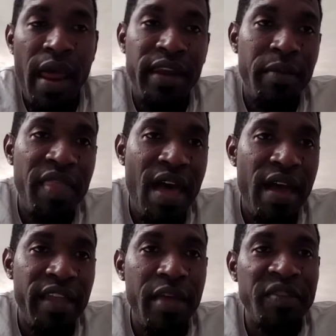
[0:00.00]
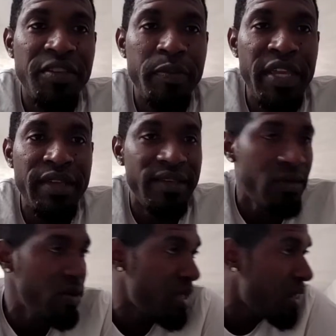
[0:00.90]
And and them now give
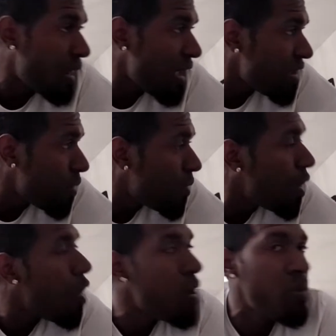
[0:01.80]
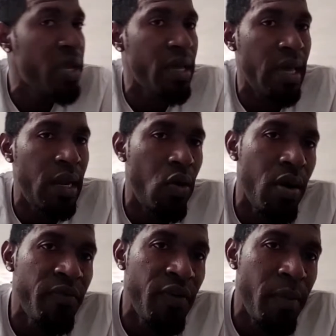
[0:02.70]
space, and I like them low him and
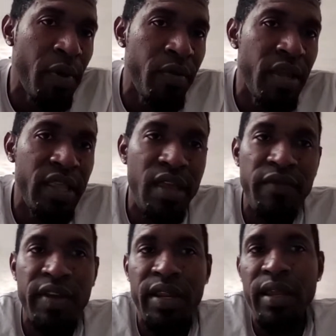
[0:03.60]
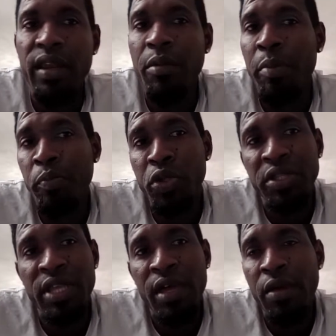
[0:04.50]
allow him to operate evenly, you know. Them I
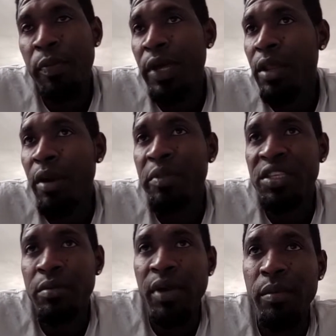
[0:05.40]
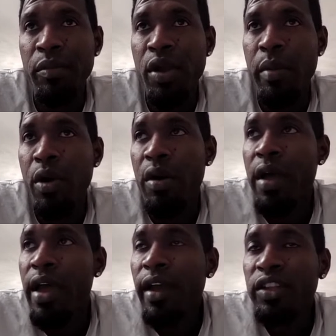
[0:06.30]
put tackle on him, I'm man break
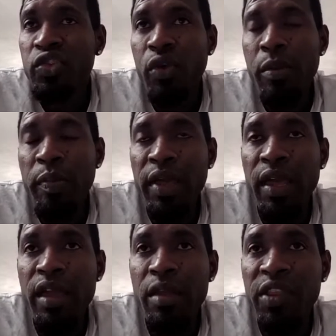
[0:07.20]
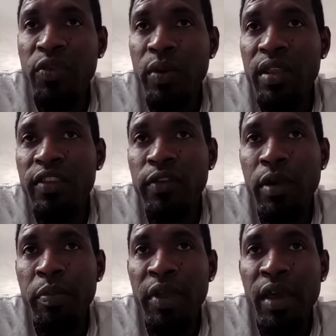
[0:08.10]
go three player in between,
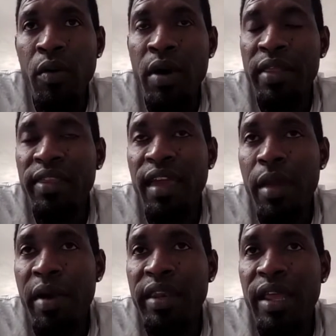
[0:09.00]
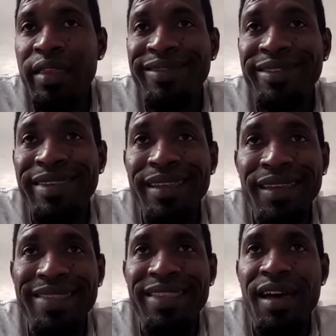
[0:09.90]
three player one time, and then
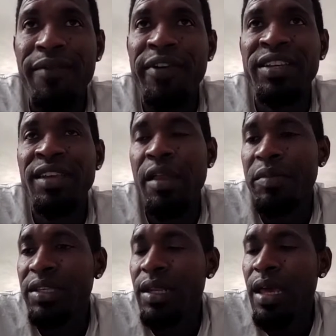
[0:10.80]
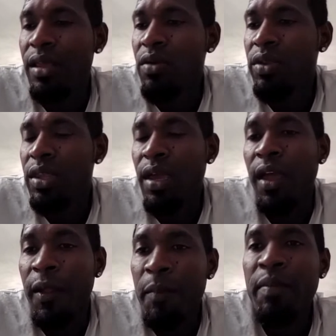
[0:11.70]
still get off a shot to that you,
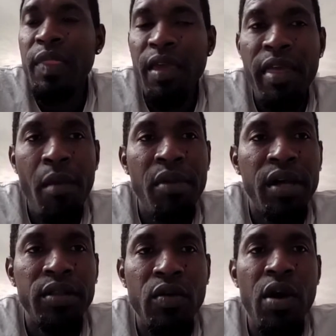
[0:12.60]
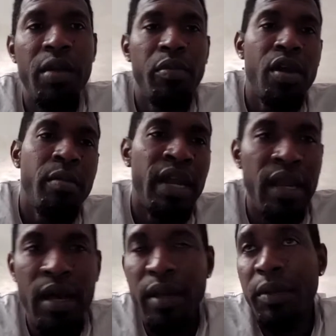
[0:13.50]
tell uh, yeah, man, go and bring him
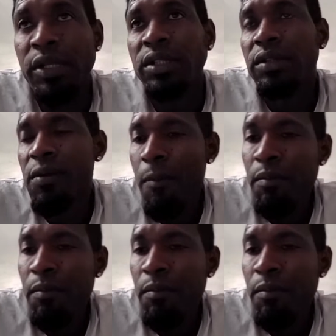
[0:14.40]
along, man.